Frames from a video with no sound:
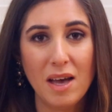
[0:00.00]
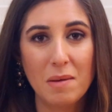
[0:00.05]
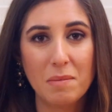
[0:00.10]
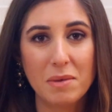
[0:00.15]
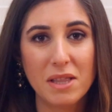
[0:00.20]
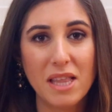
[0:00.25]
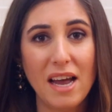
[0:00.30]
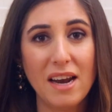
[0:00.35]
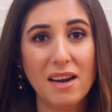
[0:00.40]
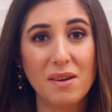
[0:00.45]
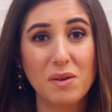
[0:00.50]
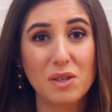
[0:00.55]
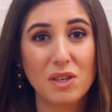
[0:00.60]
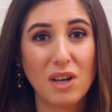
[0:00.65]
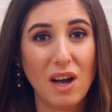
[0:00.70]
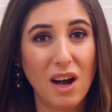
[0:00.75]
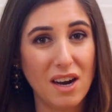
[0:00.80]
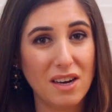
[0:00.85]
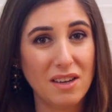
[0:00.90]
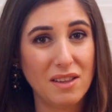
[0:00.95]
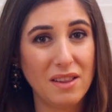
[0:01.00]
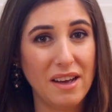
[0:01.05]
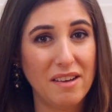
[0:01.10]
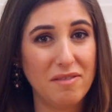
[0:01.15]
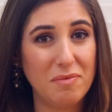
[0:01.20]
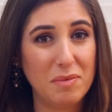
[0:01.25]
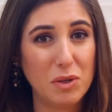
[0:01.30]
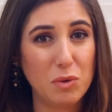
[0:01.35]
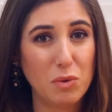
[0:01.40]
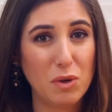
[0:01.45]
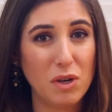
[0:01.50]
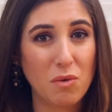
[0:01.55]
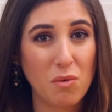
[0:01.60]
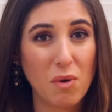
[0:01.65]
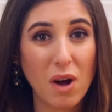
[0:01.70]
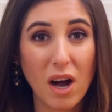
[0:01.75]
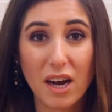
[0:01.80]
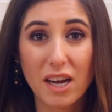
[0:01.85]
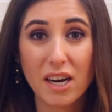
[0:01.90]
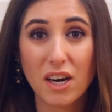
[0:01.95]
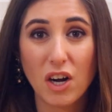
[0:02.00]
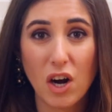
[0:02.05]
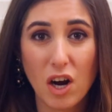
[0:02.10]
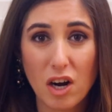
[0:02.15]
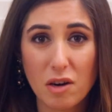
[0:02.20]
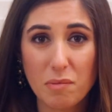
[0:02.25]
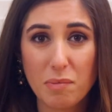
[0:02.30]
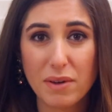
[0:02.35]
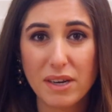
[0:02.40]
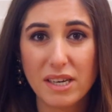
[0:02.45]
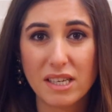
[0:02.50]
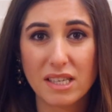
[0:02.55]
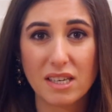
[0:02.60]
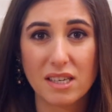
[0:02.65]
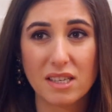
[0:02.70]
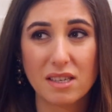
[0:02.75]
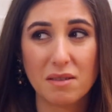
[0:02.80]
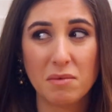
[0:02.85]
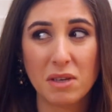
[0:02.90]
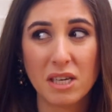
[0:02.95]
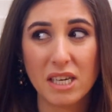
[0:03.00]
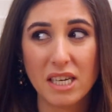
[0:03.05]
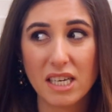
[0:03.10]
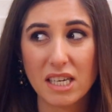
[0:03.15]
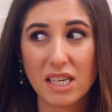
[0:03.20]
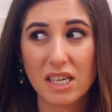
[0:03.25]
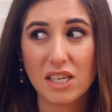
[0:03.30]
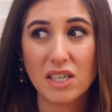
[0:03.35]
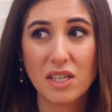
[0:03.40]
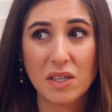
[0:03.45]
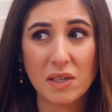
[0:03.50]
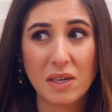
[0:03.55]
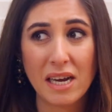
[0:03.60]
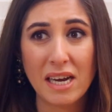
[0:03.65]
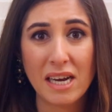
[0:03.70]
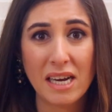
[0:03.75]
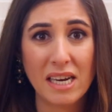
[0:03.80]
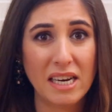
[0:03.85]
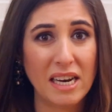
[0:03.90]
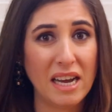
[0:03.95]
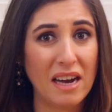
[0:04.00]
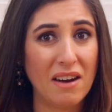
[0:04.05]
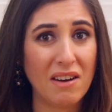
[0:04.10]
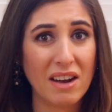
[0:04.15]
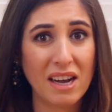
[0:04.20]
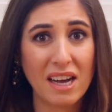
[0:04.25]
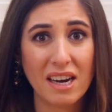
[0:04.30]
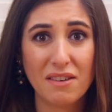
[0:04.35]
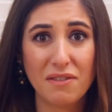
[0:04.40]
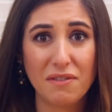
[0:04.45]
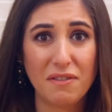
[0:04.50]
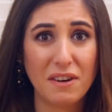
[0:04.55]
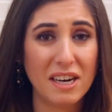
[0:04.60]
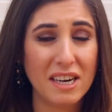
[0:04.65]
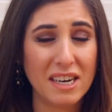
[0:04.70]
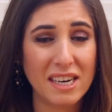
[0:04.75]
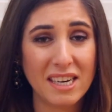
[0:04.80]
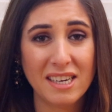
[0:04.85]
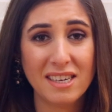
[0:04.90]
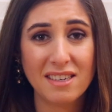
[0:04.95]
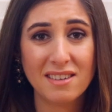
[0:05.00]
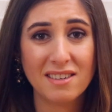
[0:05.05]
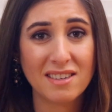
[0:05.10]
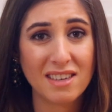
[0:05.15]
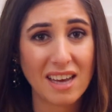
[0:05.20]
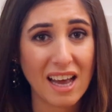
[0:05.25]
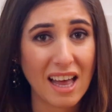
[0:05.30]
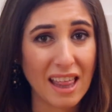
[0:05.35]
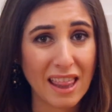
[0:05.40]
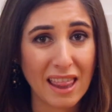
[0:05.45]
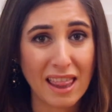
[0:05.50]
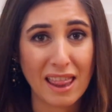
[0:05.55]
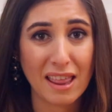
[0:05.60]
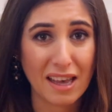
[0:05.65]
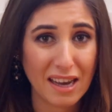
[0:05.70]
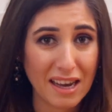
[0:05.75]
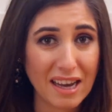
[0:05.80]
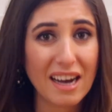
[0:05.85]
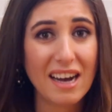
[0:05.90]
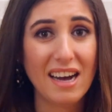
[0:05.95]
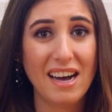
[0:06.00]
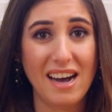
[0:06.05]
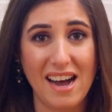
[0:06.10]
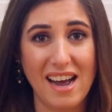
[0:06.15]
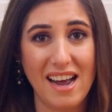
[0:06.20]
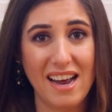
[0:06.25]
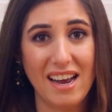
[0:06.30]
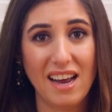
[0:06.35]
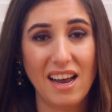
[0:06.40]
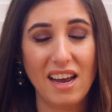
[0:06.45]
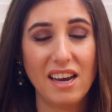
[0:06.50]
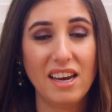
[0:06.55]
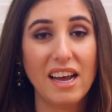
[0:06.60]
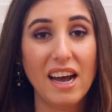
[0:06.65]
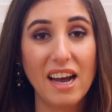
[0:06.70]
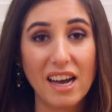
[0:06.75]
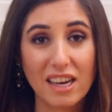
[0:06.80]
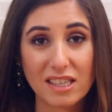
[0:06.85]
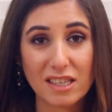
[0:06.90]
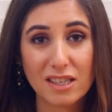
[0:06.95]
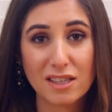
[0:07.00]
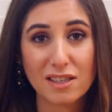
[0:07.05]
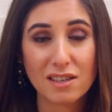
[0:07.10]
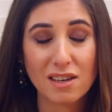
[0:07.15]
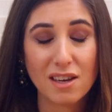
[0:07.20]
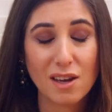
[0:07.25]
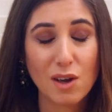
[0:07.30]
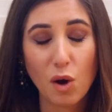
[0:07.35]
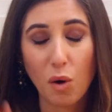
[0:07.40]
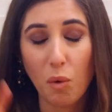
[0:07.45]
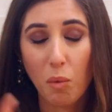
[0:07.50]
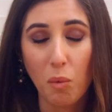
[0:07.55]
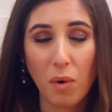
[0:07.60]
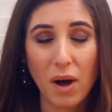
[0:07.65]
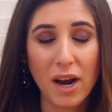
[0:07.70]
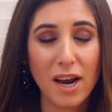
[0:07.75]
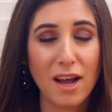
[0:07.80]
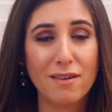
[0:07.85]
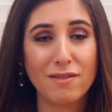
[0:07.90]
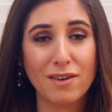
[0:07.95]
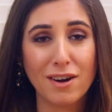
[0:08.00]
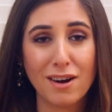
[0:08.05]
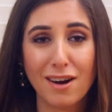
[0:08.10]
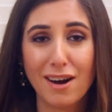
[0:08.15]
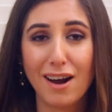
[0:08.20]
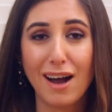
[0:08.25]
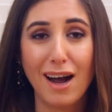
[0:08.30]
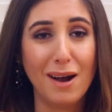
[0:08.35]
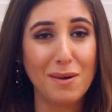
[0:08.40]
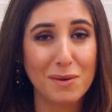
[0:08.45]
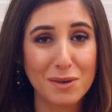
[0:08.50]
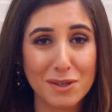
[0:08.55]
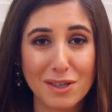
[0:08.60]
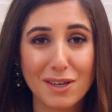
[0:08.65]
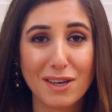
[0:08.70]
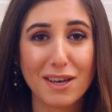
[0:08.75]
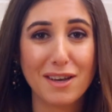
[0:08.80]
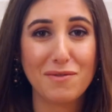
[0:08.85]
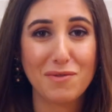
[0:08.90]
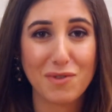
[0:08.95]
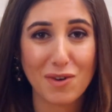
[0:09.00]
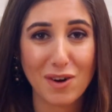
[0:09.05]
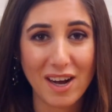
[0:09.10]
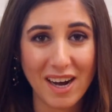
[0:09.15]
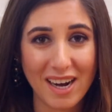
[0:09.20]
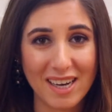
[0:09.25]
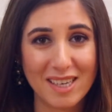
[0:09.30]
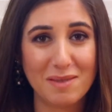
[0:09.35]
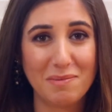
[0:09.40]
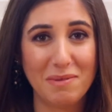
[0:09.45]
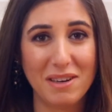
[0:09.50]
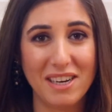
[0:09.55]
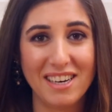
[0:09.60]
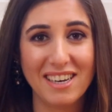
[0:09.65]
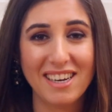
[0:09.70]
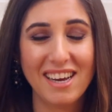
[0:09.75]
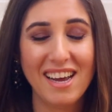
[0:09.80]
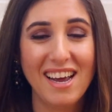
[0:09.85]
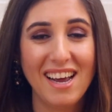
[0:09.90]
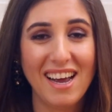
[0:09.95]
But then I was kind of left between a rock and a hard place because I'm like, okay, now I got to find the guy. And yes, whatever, I was looking for a husband.